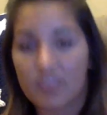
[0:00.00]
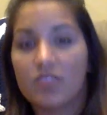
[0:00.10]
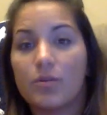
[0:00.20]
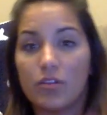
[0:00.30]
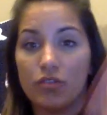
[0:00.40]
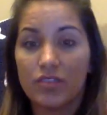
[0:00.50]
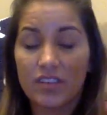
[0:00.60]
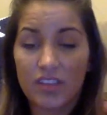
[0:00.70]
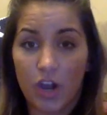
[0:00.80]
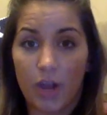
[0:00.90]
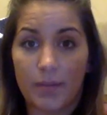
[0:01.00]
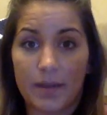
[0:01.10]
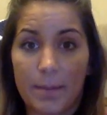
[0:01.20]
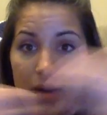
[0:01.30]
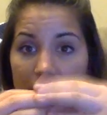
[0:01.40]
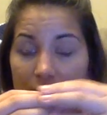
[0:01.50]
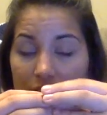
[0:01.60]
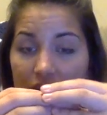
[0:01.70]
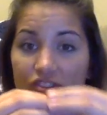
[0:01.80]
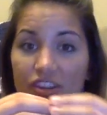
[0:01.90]
So when it loses the carbon, it bonds with
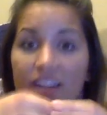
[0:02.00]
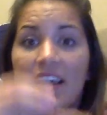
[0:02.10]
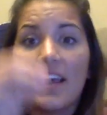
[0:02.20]
oxygen,